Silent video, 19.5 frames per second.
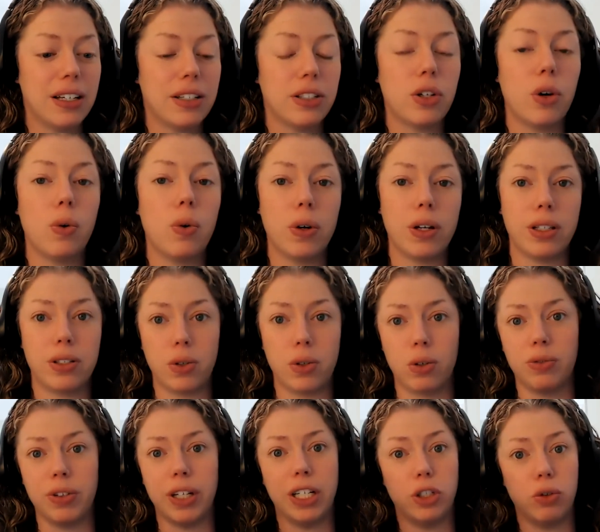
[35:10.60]
So it's sort
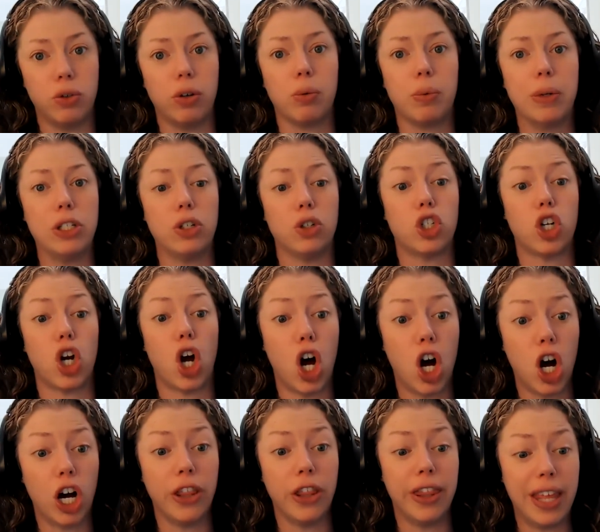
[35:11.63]
of like doing research
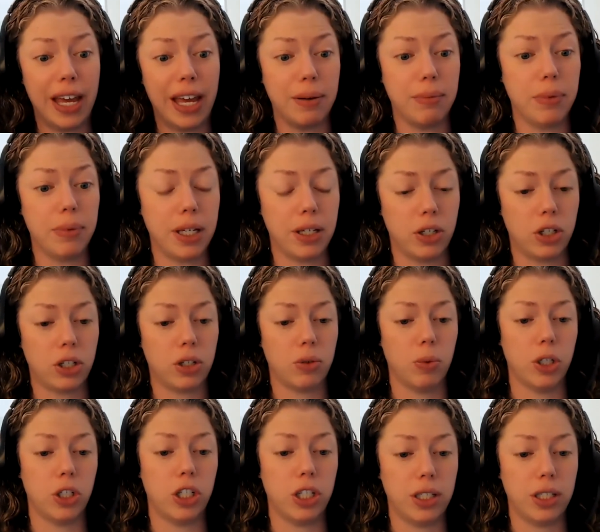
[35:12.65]
on them is
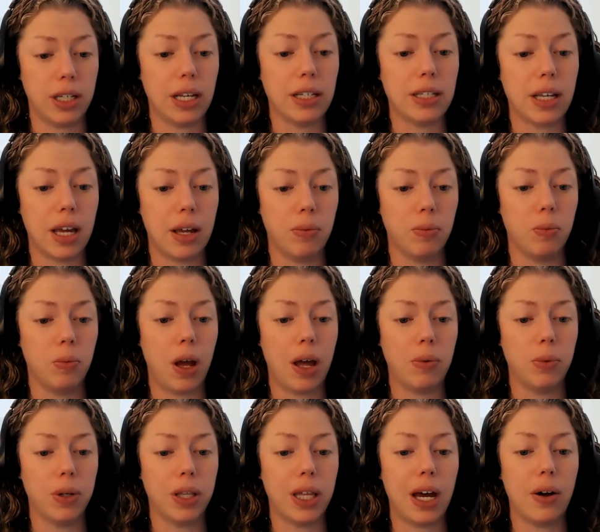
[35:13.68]
what she says. And
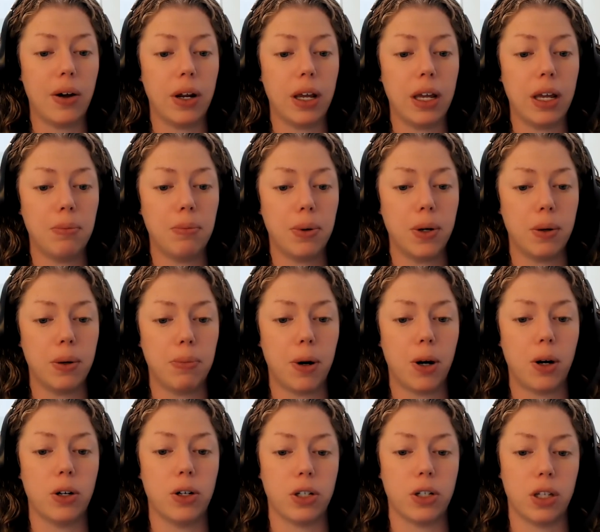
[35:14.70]
without input
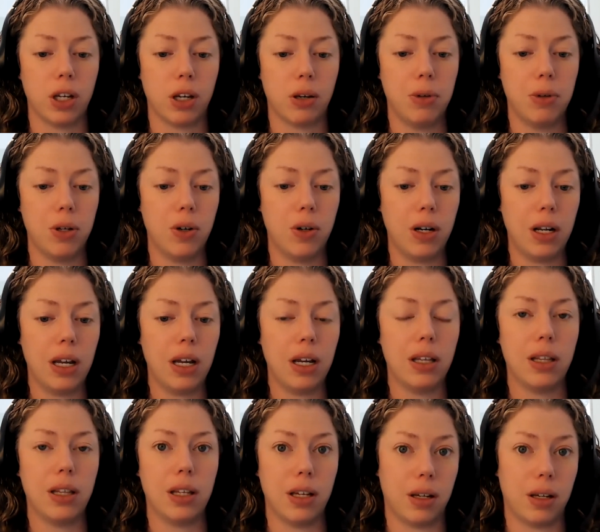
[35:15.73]
partners in the
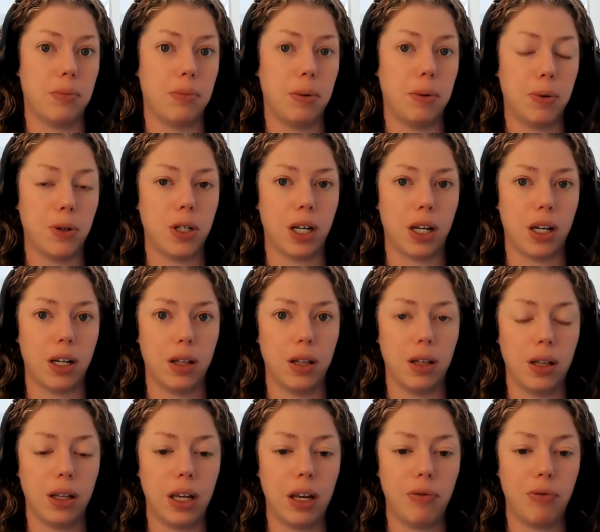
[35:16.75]
community, it can be
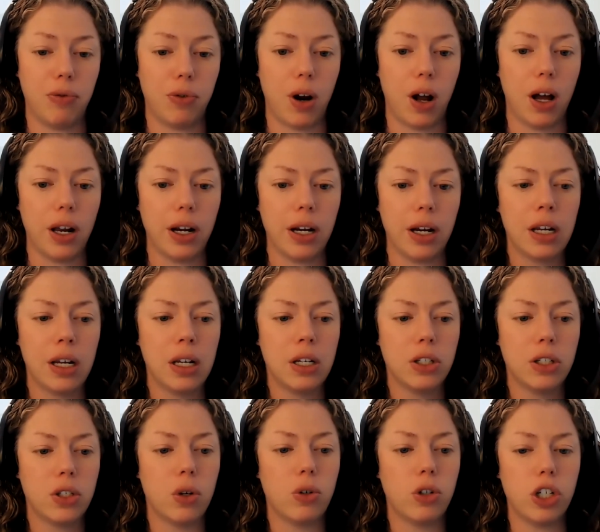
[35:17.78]
particularly fraught.
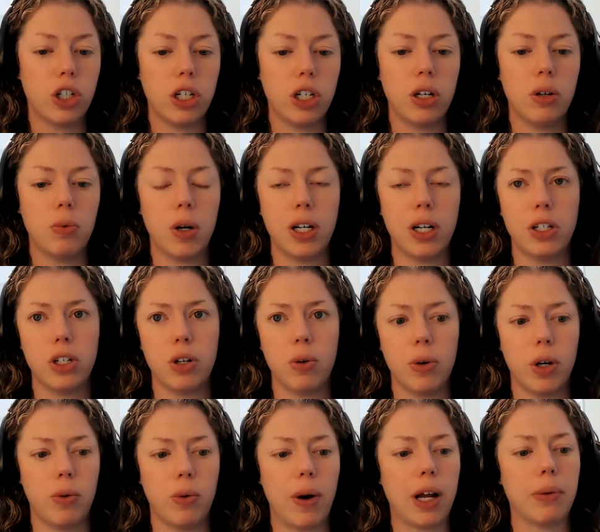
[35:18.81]
So she wanted to know
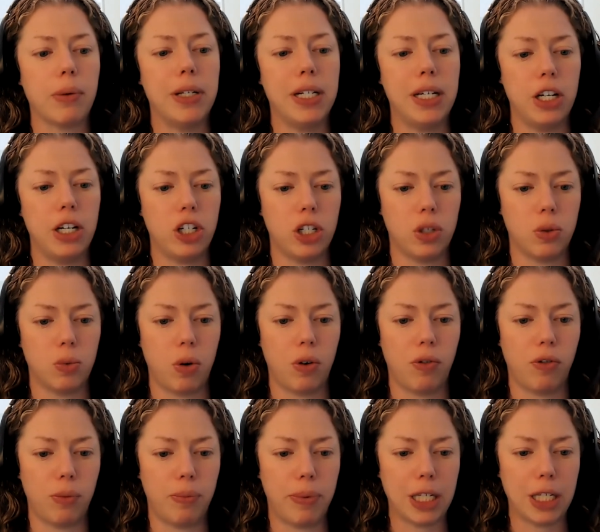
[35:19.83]
what your recommendations were
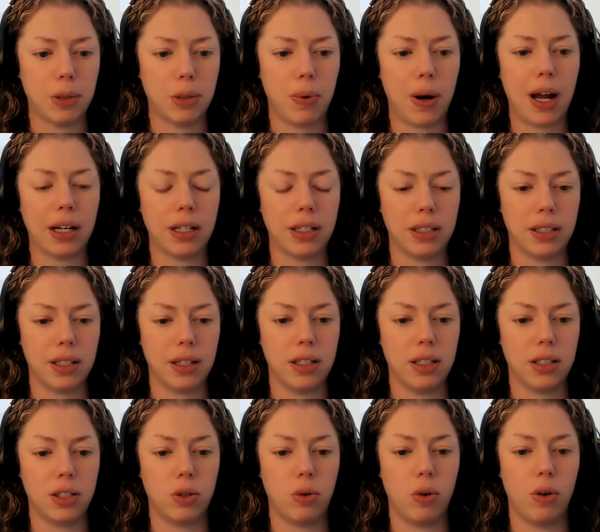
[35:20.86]
for best practices